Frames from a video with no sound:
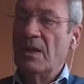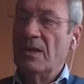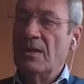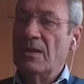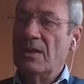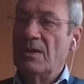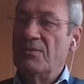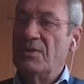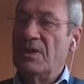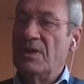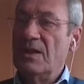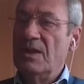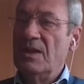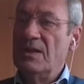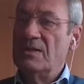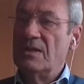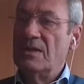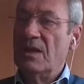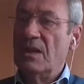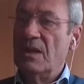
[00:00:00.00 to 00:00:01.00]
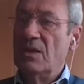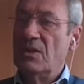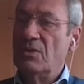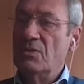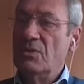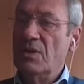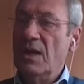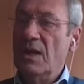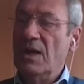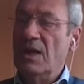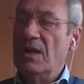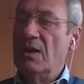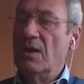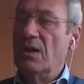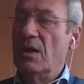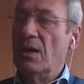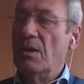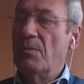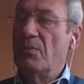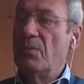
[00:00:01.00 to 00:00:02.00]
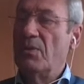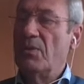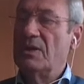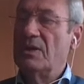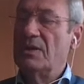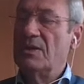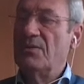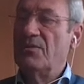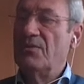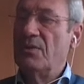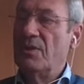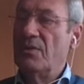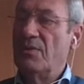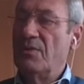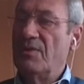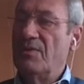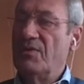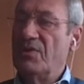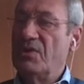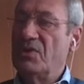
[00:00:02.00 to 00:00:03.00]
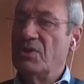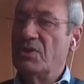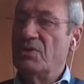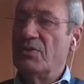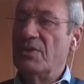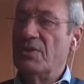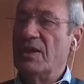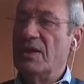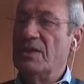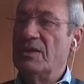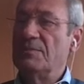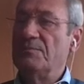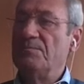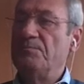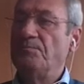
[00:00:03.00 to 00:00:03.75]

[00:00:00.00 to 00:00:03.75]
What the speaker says: Nevertheless, a too high operative revision rate.